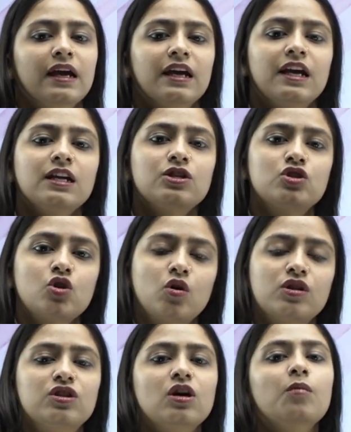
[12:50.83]
he took
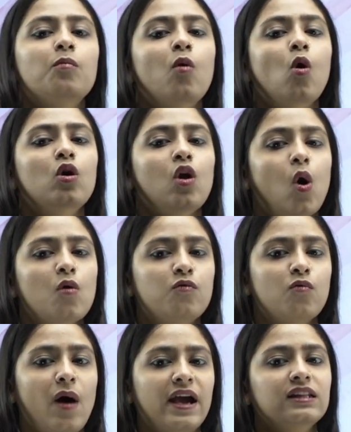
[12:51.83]
the bowl of
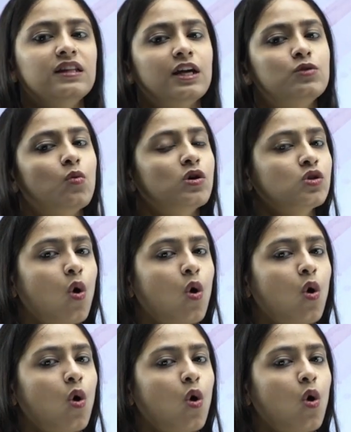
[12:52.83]
wine that was